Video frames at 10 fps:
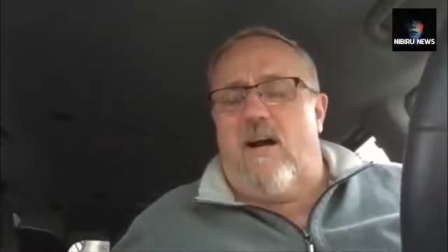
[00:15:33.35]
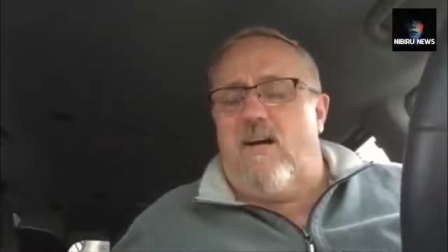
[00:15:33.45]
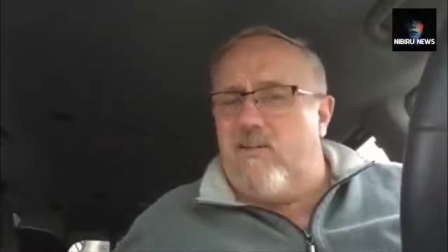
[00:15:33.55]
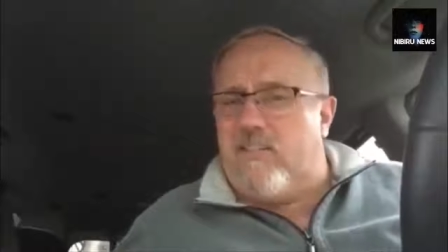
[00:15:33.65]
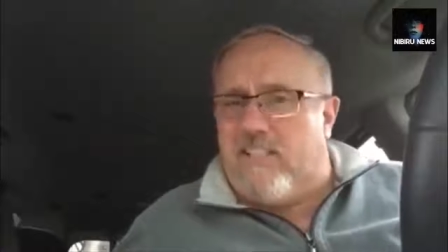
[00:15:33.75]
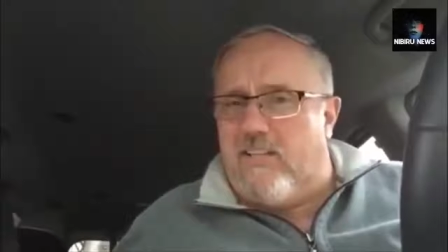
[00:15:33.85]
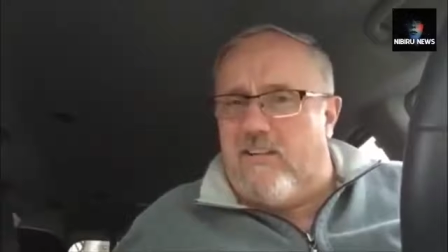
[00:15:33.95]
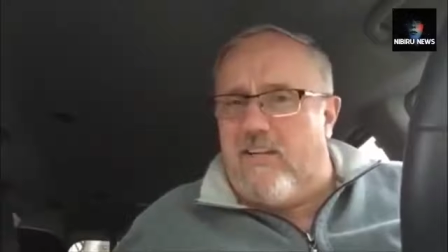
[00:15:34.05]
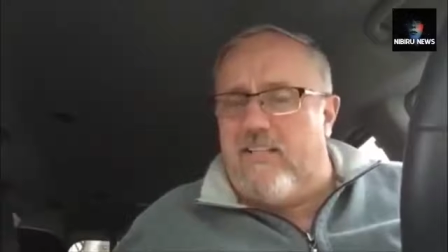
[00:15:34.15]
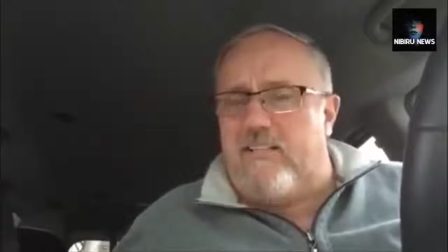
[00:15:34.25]
Are you
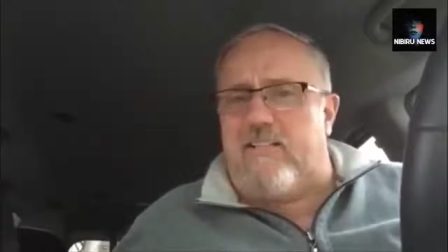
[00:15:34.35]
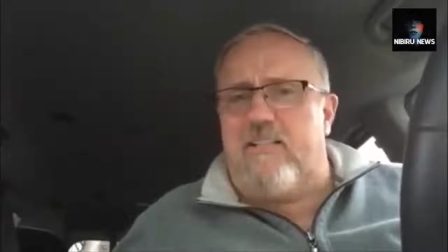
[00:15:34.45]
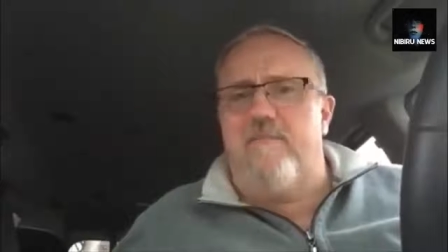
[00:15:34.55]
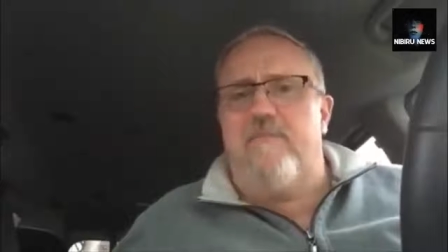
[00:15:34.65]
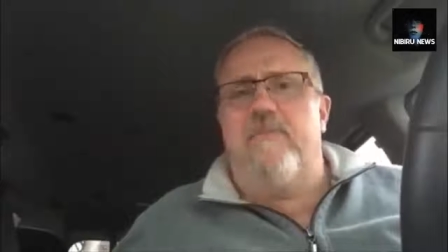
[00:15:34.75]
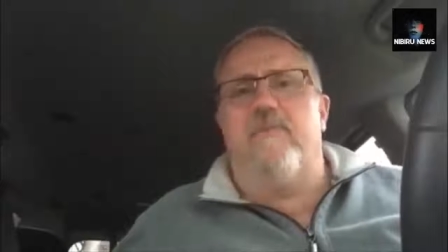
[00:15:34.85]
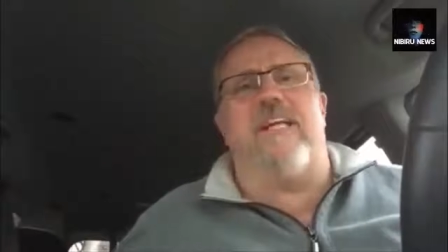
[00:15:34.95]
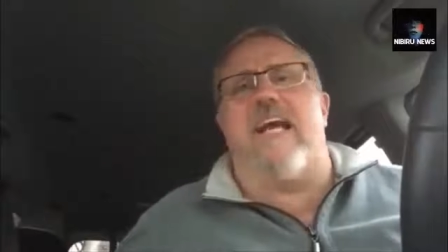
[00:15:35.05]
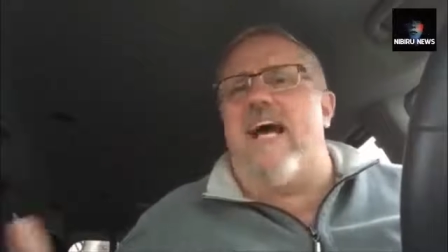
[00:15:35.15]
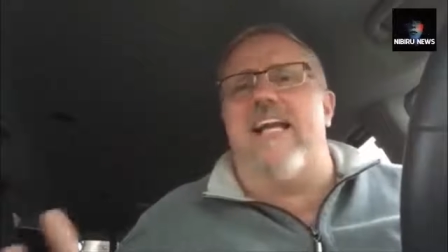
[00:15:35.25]
serious?
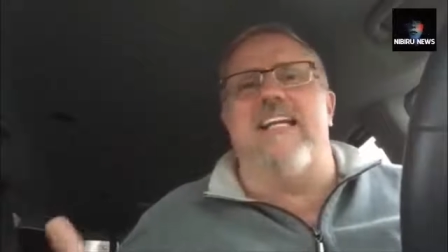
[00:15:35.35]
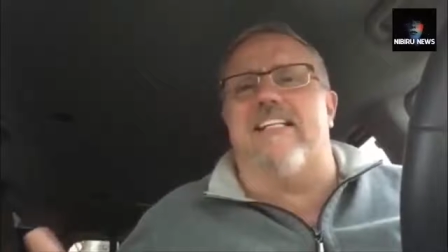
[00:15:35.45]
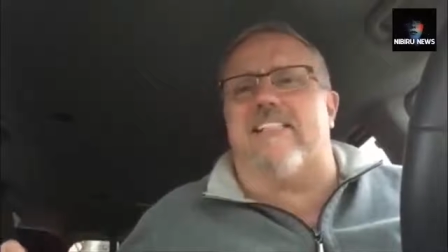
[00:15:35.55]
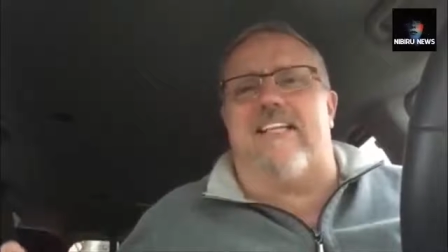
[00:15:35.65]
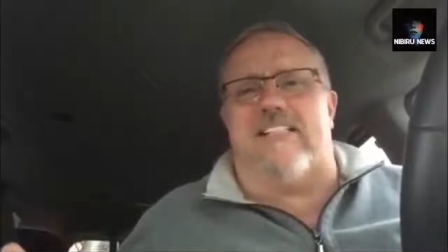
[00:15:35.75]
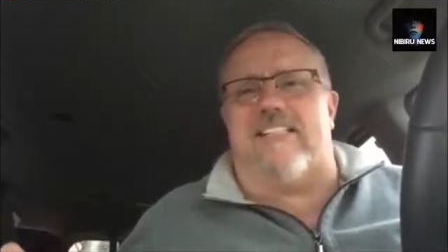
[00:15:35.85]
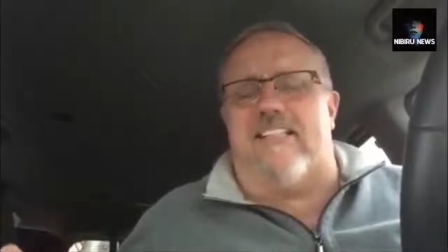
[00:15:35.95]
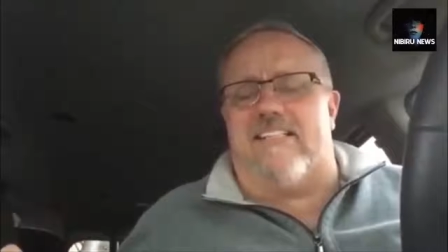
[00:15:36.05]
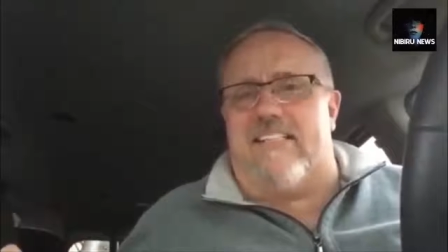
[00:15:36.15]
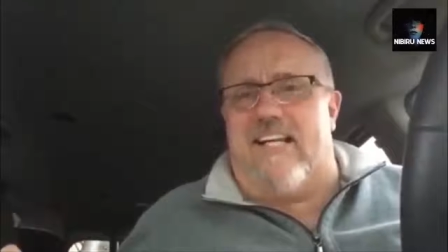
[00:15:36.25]
We got to discuss
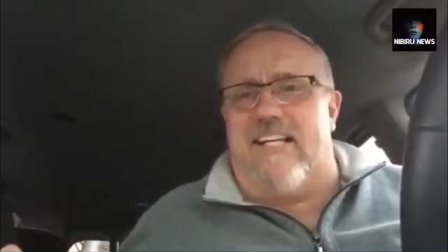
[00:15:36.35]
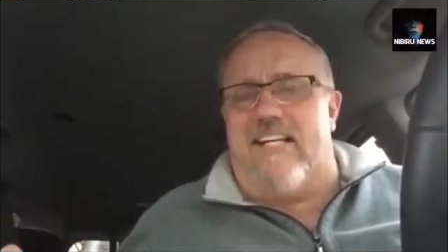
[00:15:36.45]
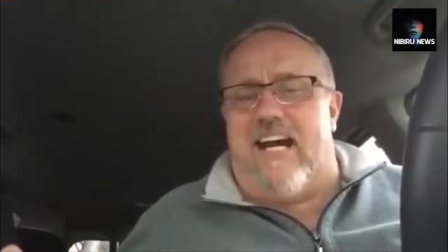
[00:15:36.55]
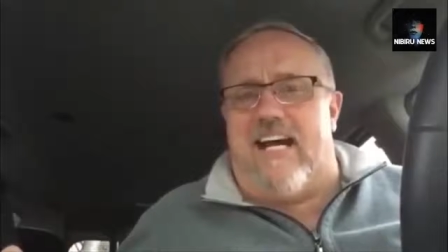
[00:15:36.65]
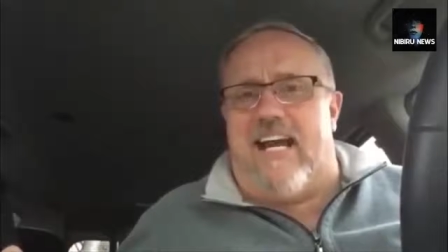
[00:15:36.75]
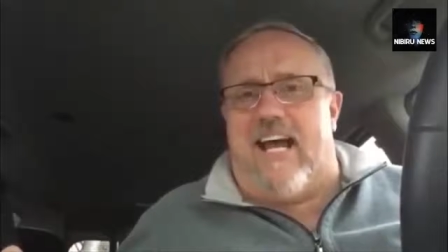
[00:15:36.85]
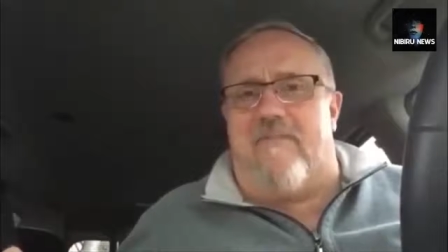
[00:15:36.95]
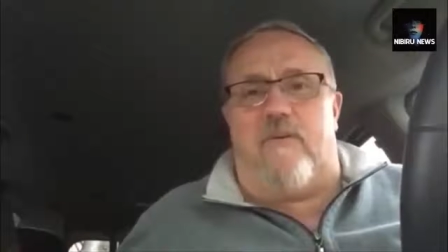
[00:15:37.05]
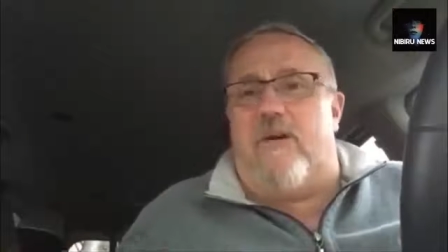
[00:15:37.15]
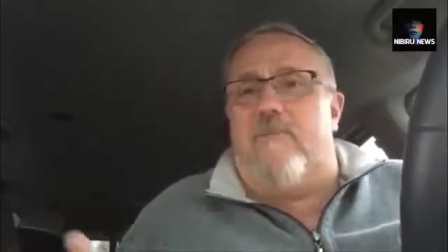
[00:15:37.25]
this Sunday Night
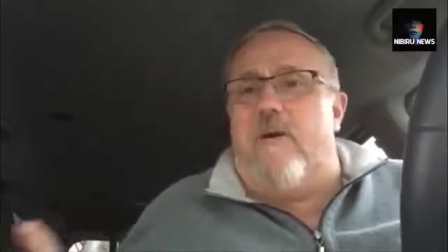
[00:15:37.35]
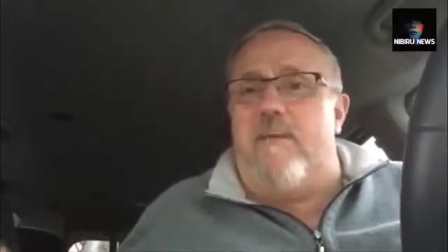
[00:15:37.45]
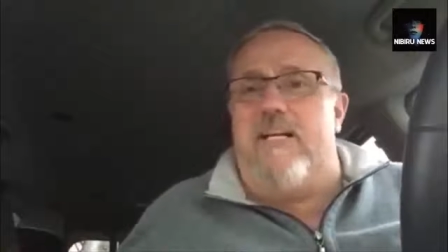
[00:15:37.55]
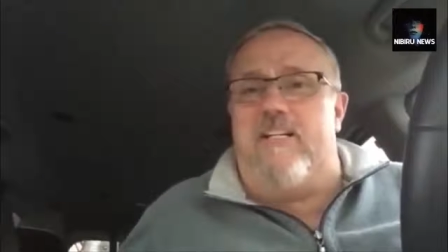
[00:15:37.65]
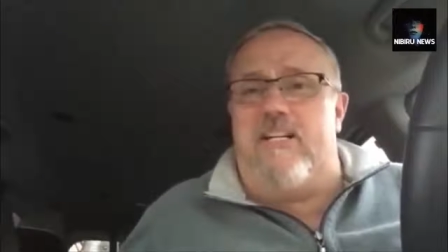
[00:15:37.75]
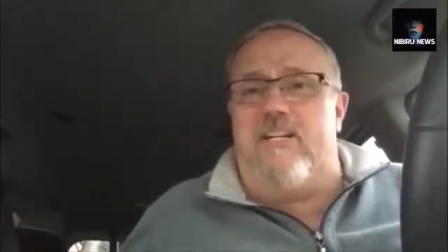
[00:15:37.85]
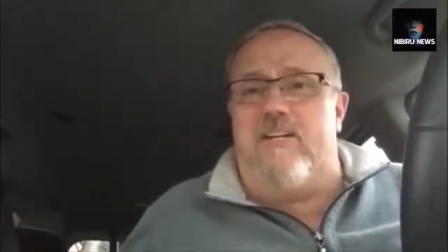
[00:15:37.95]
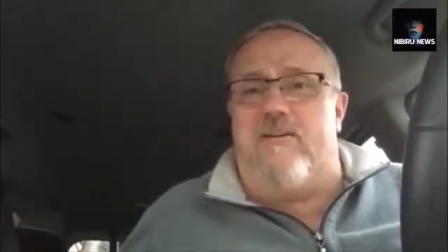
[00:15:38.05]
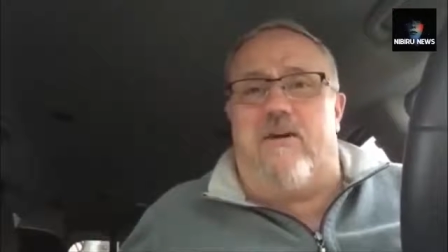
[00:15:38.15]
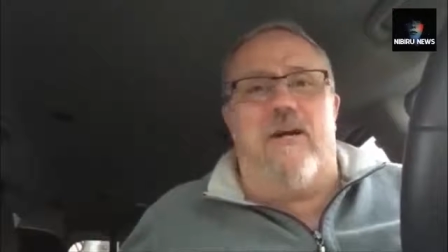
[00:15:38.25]
Live. What do you want me to
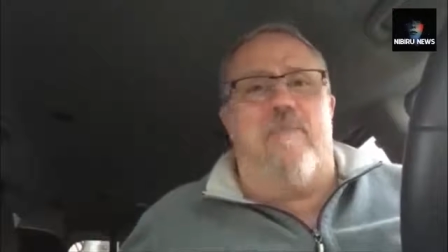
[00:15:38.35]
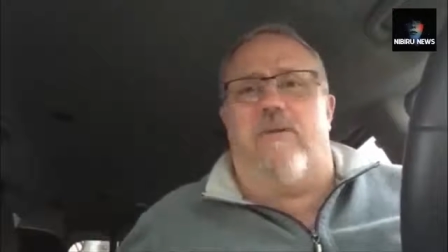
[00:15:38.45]
do?